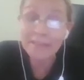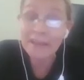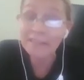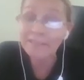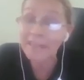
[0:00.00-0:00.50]

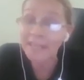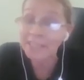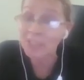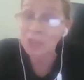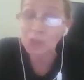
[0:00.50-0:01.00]

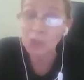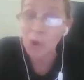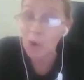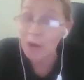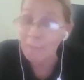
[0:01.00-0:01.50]
exciting to
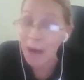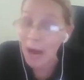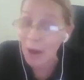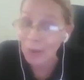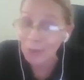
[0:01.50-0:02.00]
talk
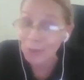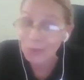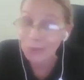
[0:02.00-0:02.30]
about.